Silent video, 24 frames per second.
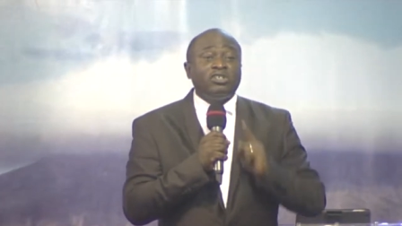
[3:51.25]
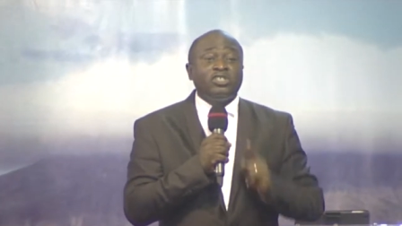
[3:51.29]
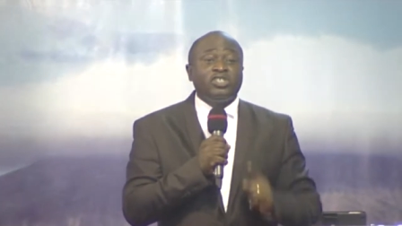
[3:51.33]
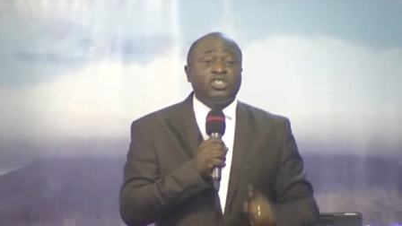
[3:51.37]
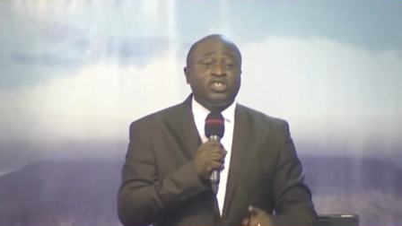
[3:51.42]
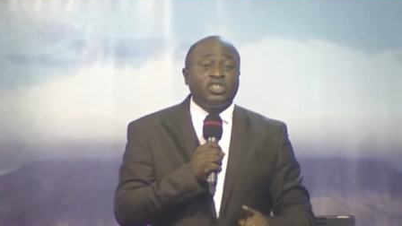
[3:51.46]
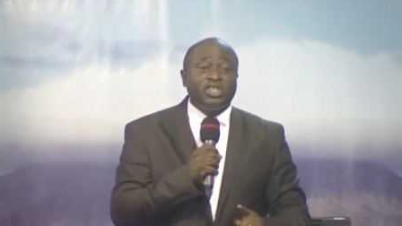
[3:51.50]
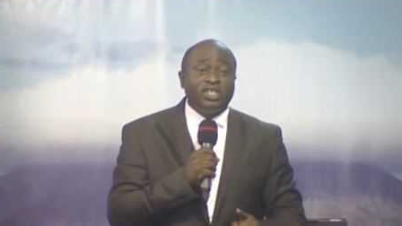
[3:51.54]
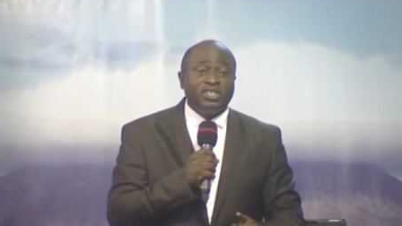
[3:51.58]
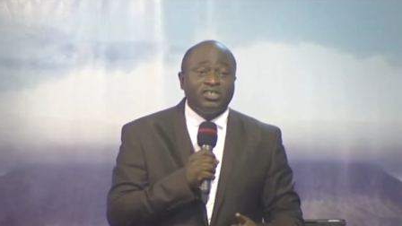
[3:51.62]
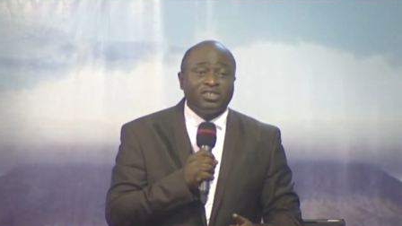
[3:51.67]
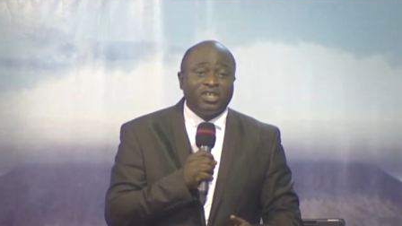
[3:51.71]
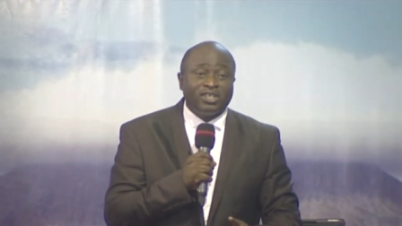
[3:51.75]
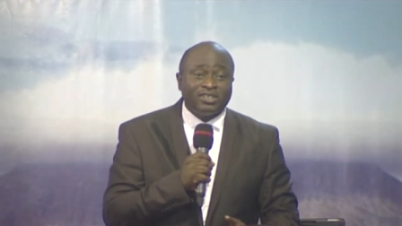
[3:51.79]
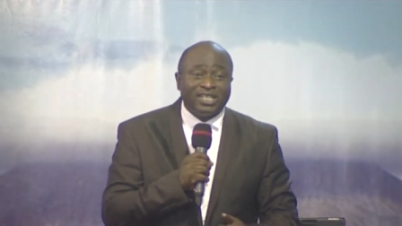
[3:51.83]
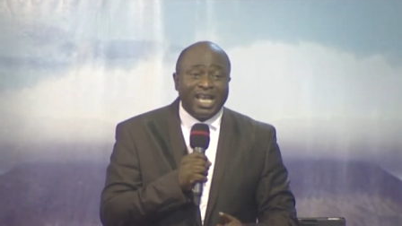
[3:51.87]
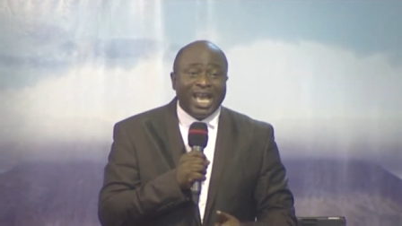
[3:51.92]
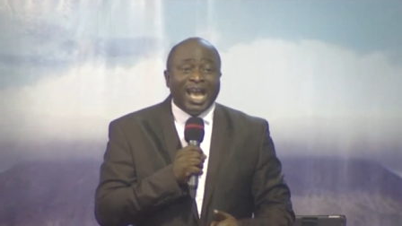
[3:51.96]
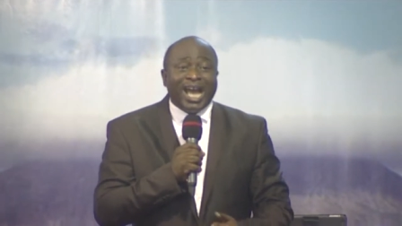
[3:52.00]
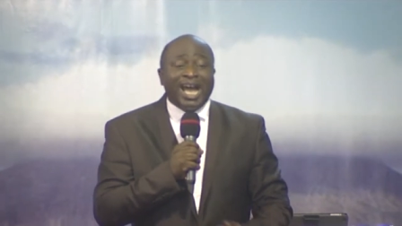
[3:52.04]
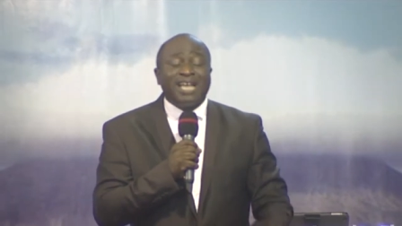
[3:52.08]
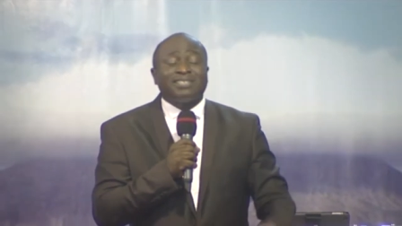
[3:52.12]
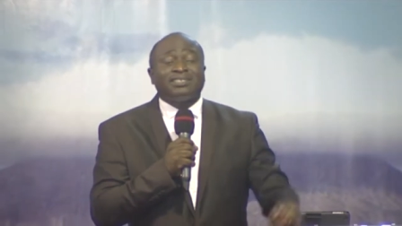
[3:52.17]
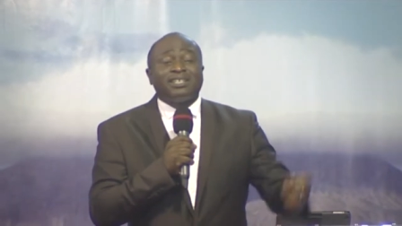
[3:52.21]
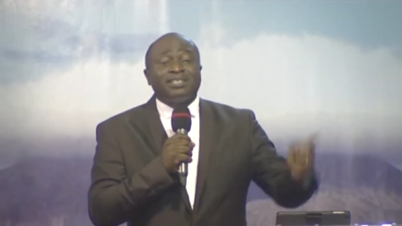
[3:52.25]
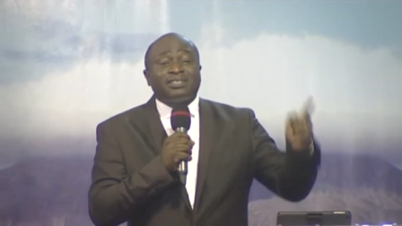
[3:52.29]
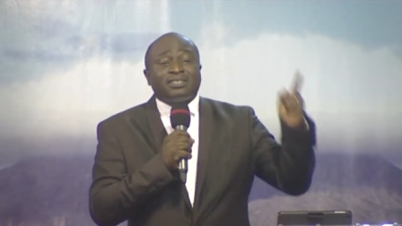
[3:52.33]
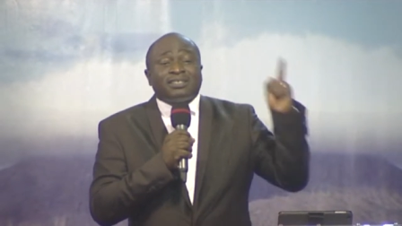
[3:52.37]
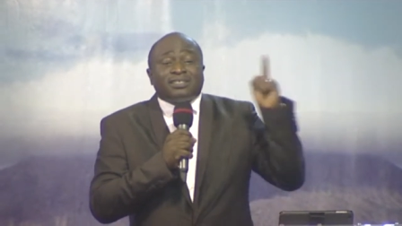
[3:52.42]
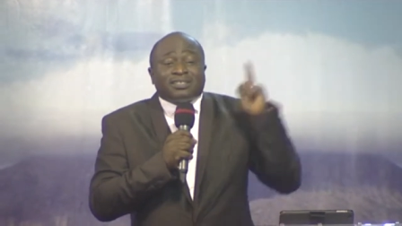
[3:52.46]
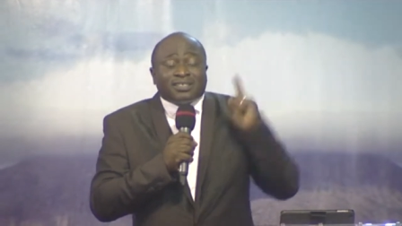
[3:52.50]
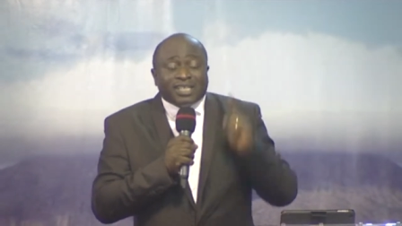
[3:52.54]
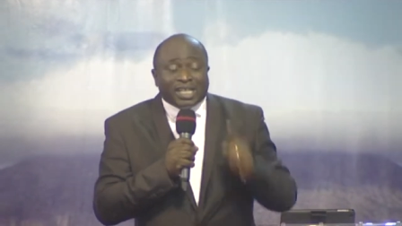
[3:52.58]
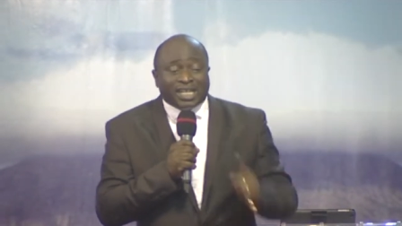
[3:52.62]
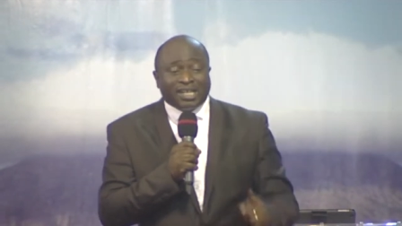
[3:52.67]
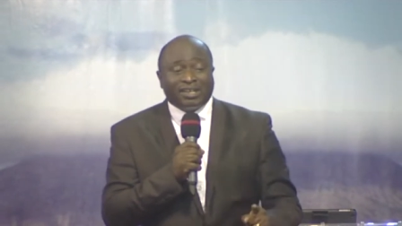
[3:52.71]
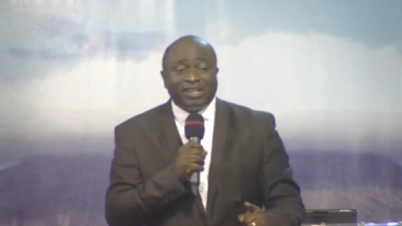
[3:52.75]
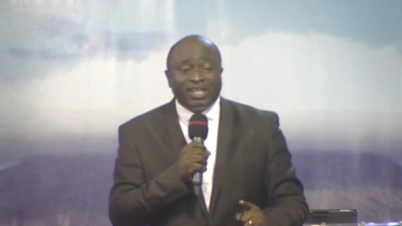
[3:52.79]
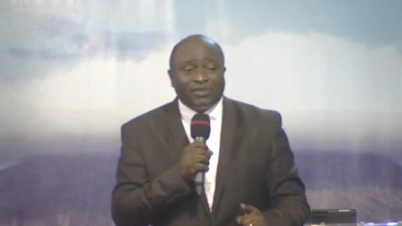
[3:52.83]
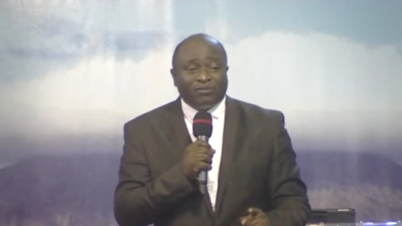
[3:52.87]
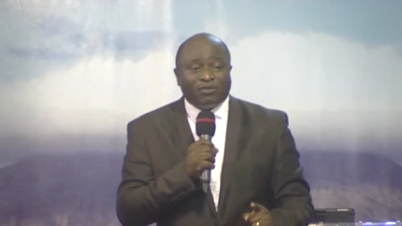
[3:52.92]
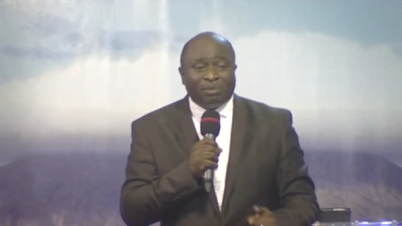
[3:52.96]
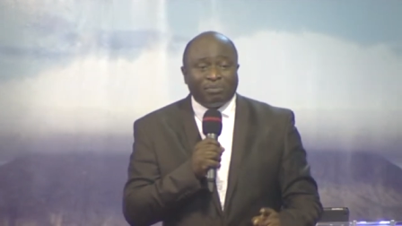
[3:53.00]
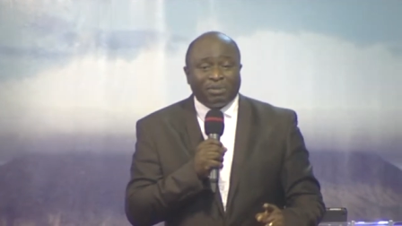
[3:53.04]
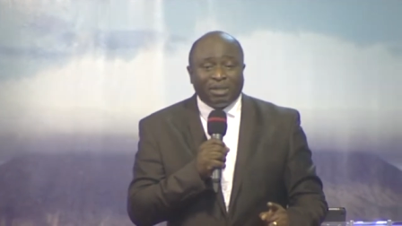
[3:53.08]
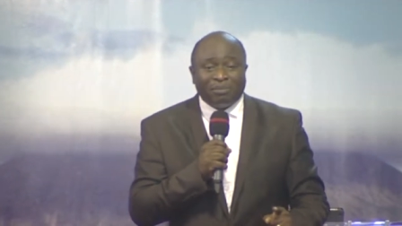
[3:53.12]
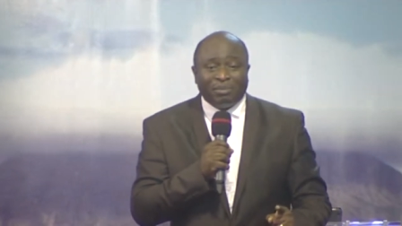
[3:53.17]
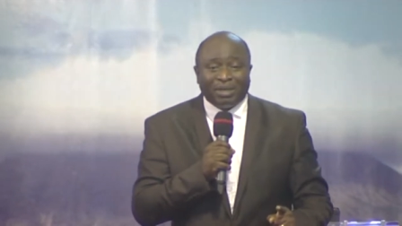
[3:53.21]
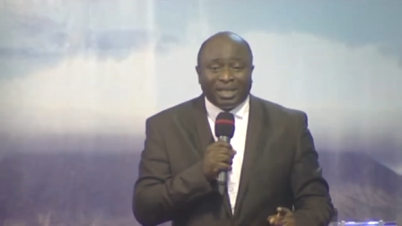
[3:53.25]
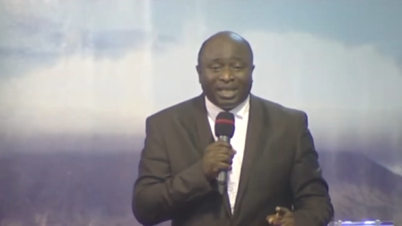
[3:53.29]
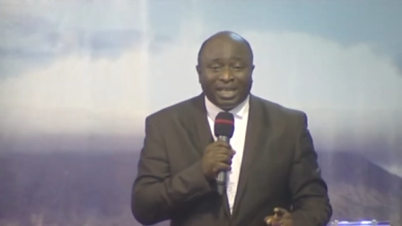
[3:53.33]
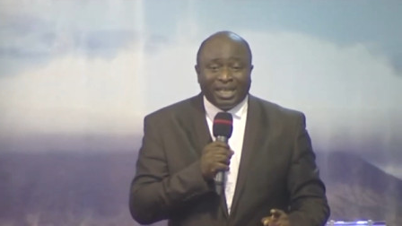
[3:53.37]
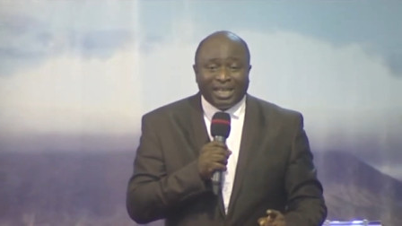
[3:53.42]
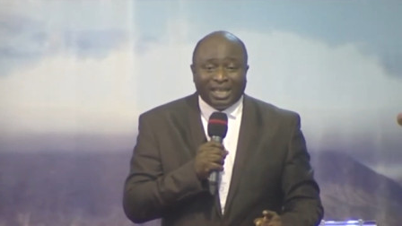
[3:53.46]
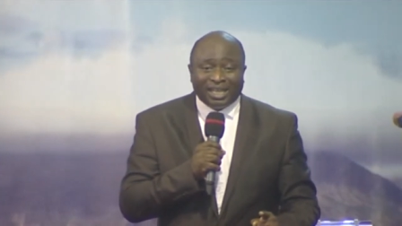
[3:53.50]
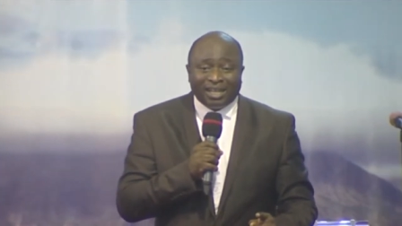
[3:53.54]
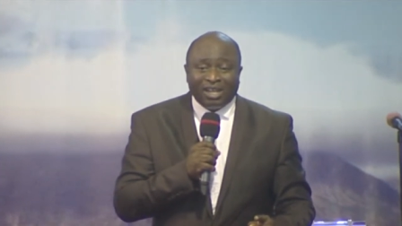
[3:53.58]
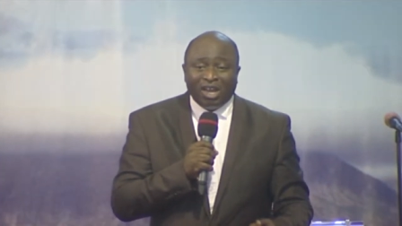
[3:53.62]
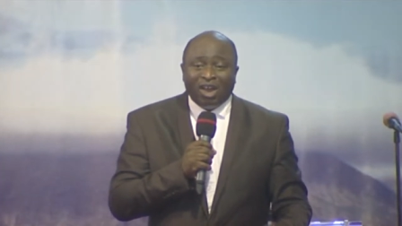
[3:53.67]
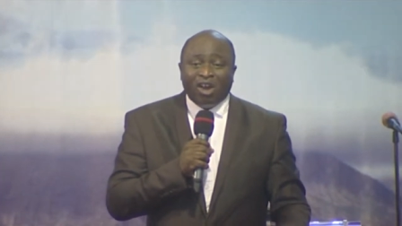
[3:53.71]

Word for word: jesus as a secret from the beginning